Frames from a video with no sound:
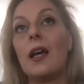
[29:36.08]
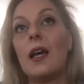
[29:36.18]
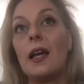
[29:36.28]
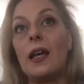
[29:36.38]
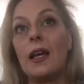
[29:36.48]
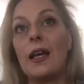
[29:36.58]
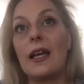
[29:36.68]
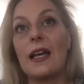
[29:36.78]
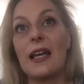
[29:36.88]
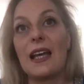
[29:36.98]

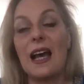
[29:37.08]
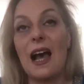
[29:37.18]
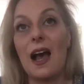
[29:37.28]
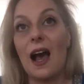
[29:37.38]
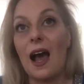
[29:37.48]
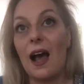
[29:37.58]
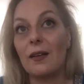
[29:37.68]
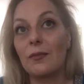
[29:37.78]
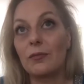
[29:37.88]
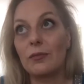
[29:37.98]
Uh,
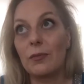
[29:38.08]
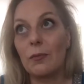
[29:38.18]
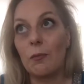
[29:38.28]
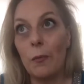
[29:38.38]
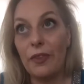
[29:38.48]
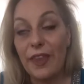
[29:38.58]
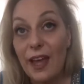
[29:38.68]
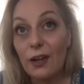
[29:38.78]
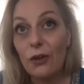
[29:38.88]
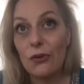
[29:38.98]

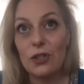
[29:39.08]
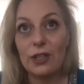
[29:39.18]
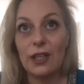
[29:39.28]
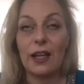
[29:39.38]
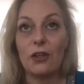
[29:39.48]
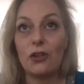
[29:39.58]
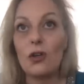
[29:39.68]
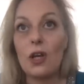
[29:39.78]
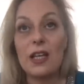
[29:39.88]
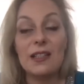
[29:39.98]
their
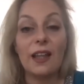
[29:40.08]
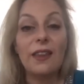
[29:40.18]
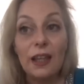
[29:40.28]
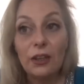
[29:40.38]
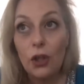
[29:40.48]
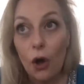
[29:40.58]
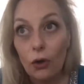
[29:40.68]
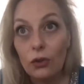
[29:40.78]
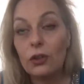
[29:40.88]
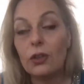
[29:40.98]
consideration is that they
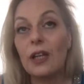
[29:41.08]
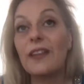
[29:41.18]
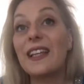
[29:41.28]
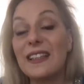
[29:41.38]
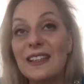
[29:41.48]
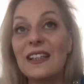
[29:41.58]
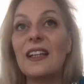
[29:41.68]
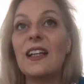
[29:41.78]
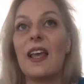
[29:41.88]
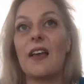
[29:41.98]
don't, they
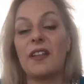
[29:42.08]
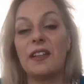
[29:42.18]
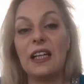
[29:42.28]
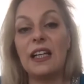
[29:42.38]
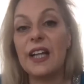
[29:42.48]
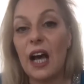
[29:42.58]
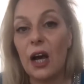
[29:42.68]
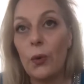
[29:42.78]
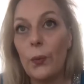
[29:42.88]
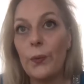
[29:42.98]
didn't have until
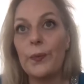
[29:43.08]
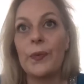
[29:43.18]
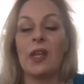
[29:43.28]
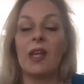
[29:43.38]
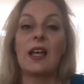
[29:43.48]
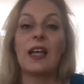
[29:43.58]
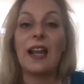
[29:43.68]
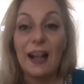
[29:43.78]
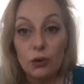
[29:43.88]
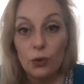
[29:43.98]
now
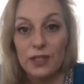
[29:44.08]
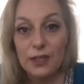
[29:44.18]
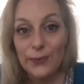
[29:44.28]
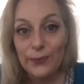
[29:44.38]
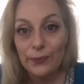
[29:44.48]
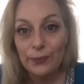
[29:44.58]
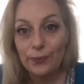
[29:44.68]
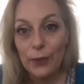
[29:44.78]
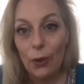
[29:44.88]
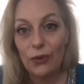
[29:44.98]
graduates
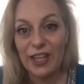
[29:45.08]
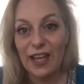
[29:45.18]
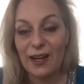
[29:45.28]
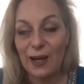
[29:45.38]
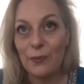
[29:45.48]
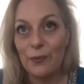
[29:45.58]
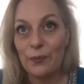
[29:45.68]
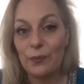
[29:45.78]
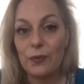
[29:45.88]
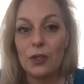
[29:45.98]
on the area.
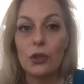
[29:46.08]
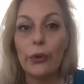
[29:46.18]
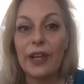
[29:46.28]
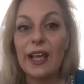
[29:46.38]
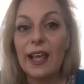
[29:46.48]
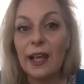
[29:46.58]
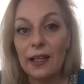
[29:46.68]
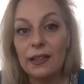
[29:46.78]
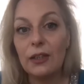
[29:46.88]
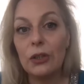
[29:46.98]
So they
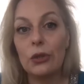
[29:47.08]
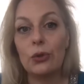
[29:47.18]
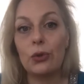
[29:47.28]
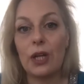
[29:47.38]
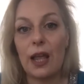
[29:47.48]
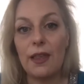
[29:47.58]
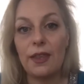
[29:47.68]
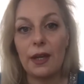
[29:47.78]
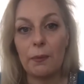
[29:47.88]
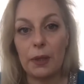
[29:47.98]
had to train
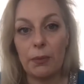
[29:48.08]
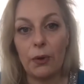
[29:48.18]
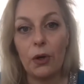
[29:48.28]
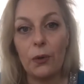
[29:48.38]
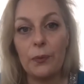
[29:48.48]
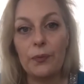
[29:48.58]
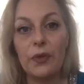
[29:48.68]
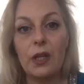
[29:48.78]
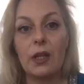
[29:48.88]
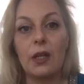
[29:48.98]
their people
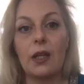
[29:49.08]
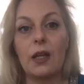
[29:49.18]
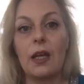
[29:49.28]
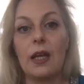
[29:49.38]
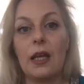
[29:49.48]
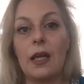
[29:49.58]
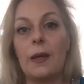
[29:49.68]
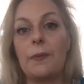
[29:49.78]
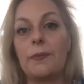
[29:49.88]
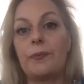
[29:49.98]
um,